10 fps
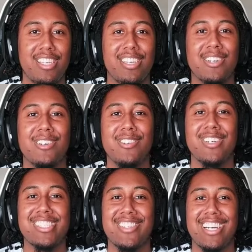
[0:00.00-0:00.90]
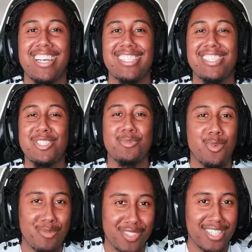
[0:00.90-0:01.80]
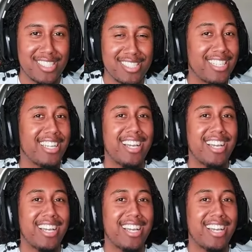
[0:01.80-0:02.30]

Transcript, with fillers: Yo, what's up guys, it is your boy Bugs, and today